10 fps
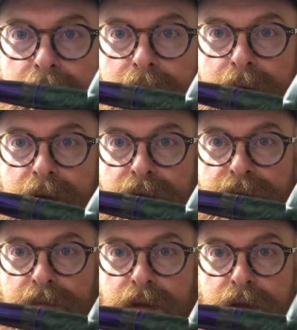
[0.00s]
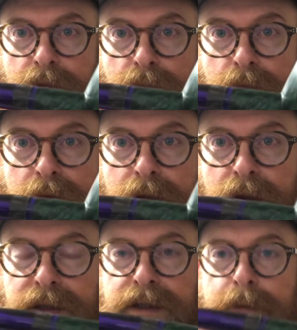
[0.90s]
It's really cool.
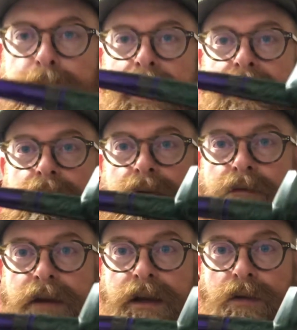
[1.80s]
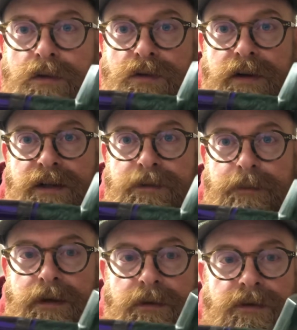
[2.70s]
I did a black and green contrast
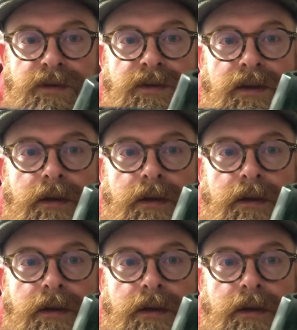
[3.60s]
because